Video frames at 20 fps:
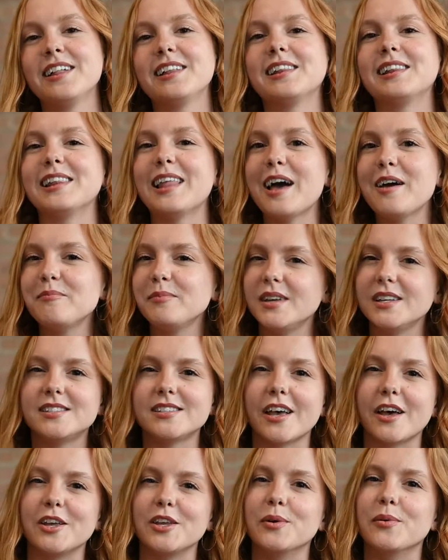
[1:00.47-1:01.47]
Let me
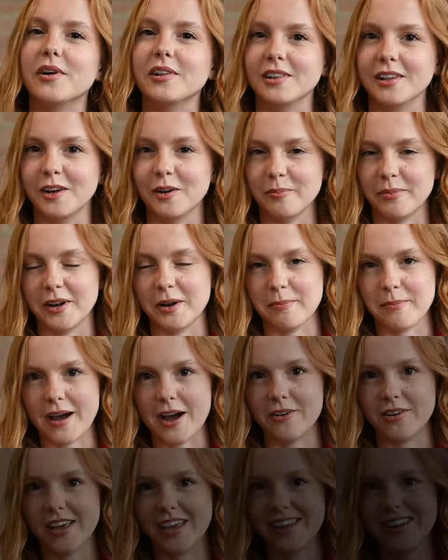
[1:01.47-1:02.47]
tell you a little bit about it.